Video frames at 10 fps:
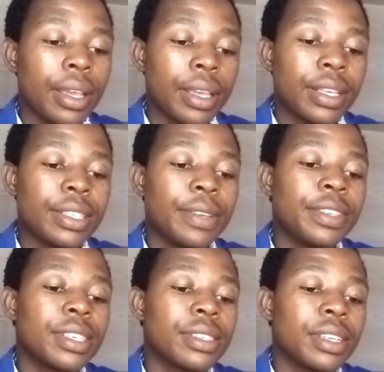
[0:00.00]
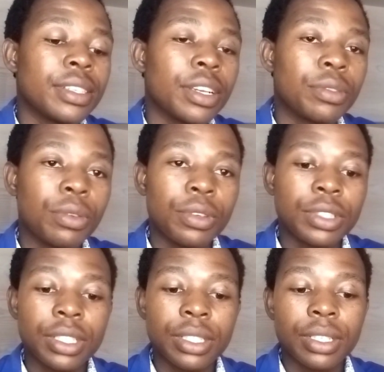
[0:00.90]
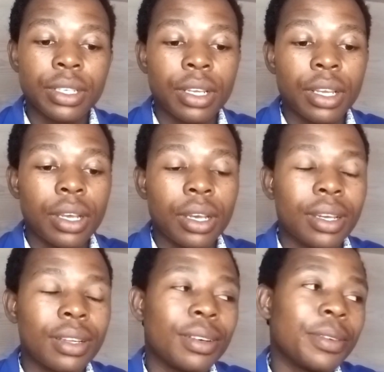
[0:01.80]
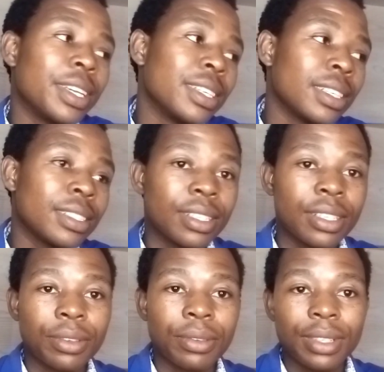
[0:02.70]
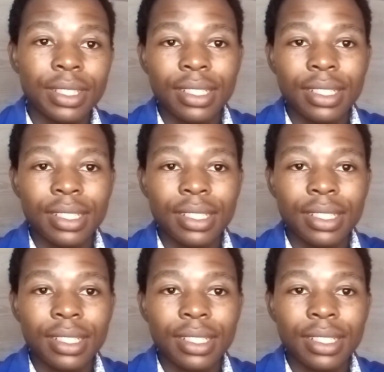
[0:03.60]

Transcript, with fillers: services, and technologies. Uh, we can just say technologies,